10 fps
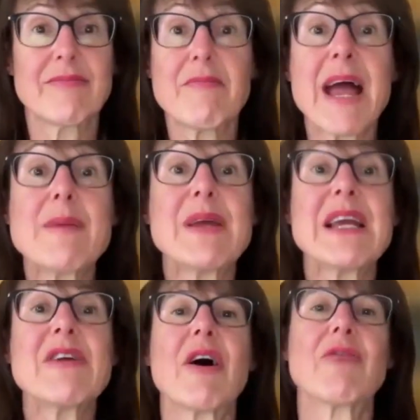
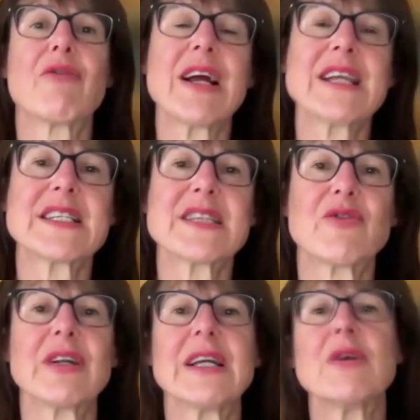maybe if I phrase it
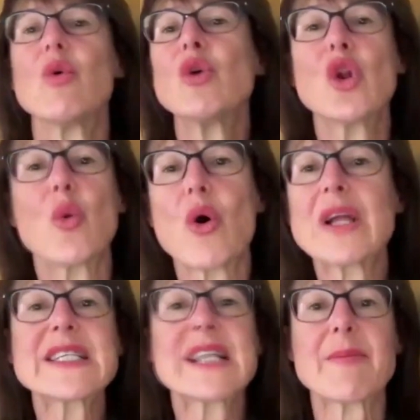differently, you know, what
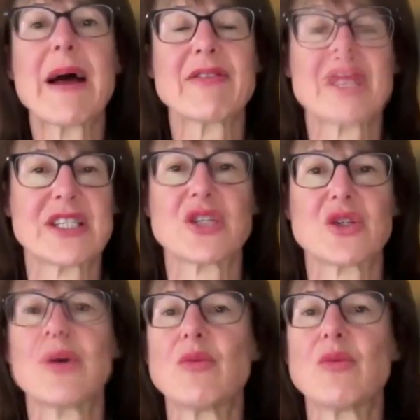is it about the situation?